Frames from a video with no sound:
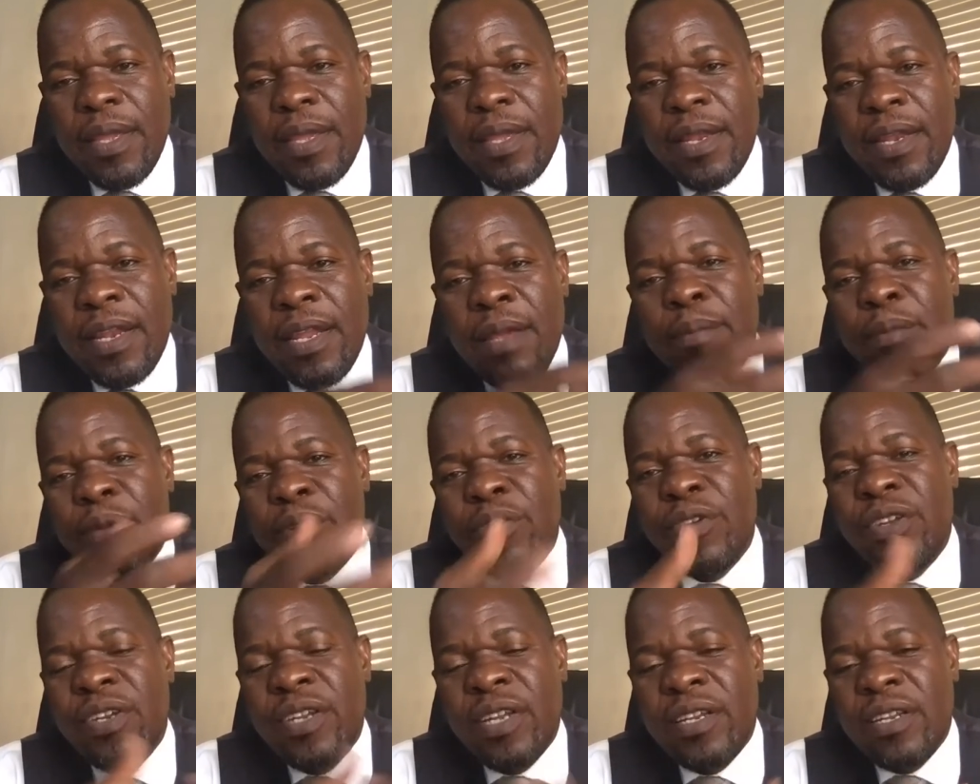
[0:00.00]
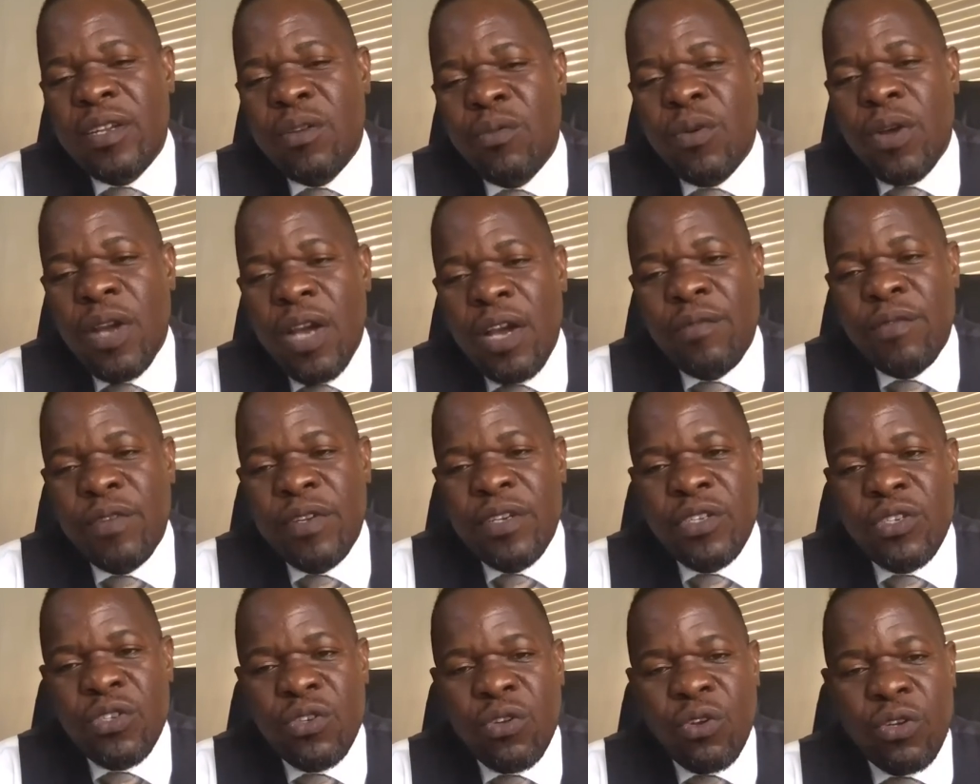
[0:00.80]
Let me read and then we'll have a
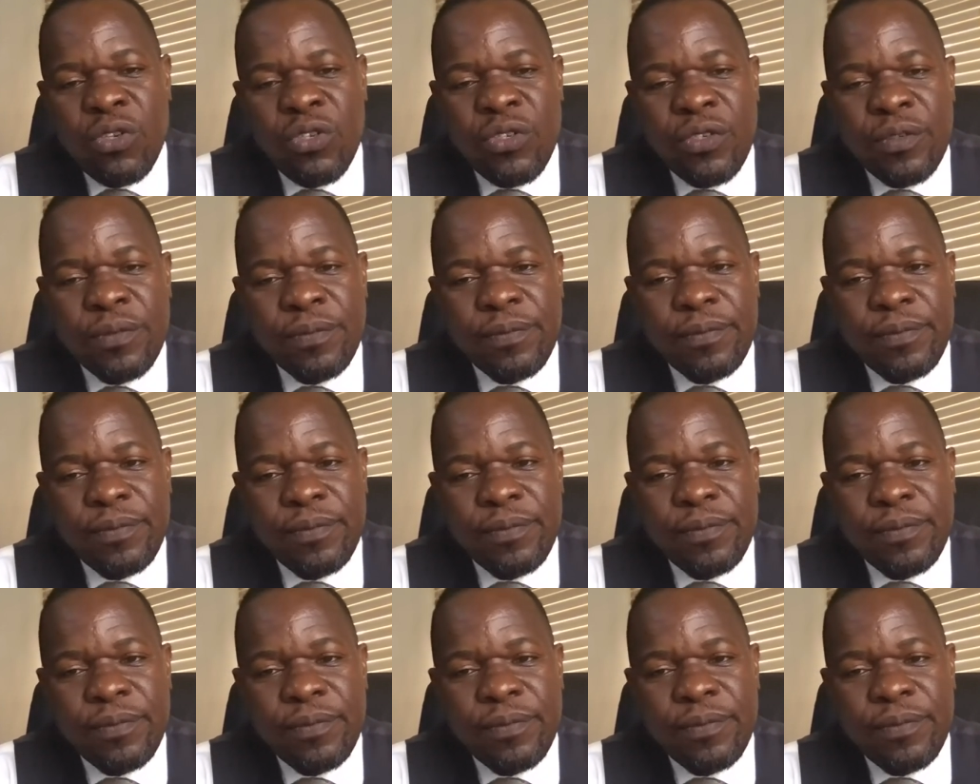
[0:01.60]
discussion.